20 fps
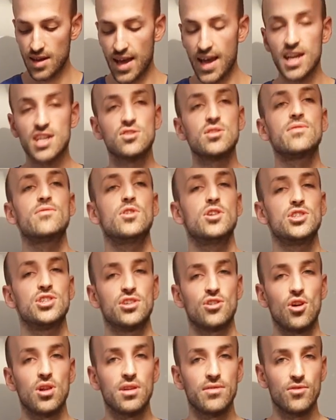extra virgin
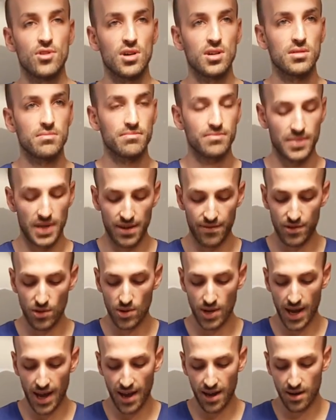olive oil, if you
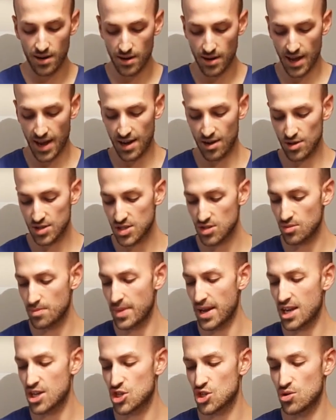can, and also
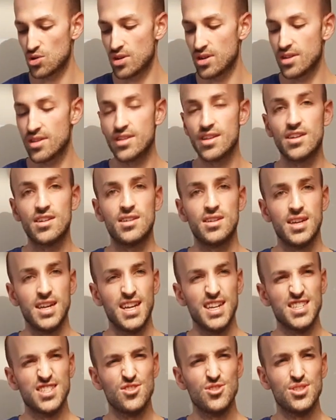make sure that they're
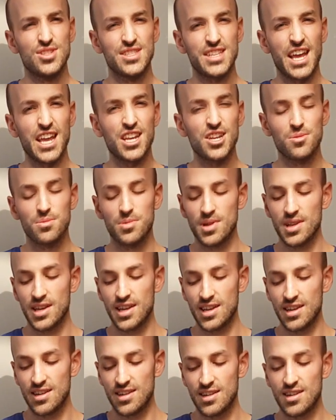
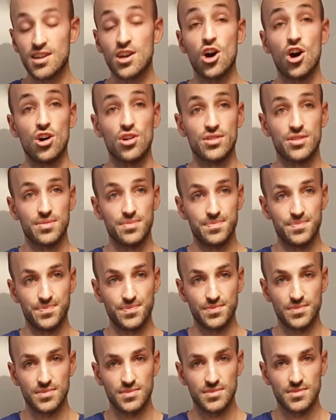sustainably caught.
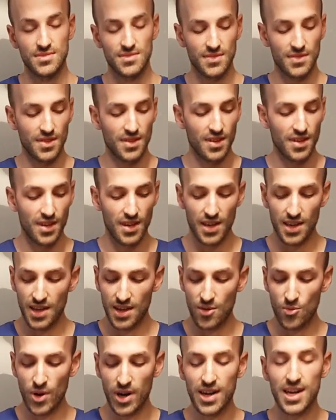
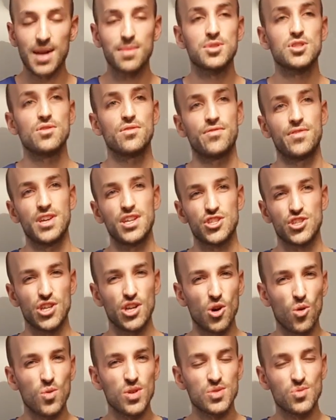When it comes to fish, you
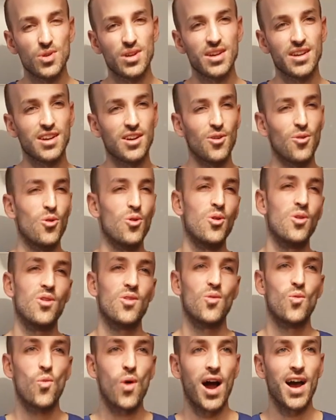always want to go
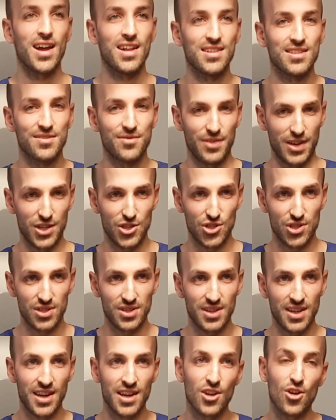wild fish
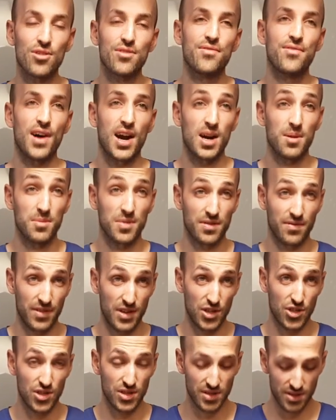and not farmed
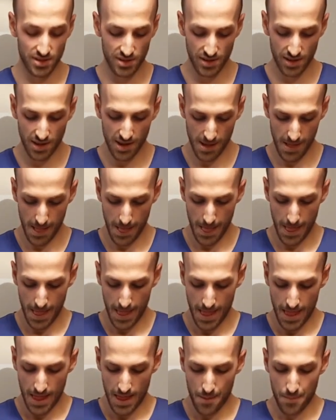fish,
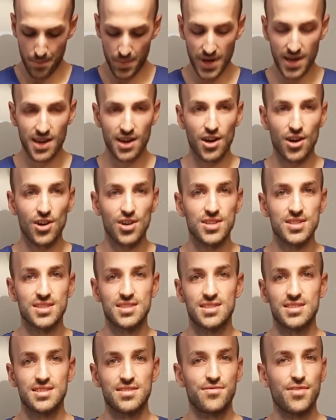
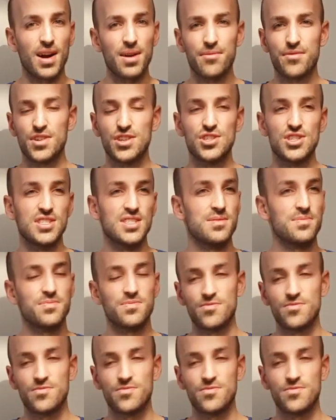because farmed fish is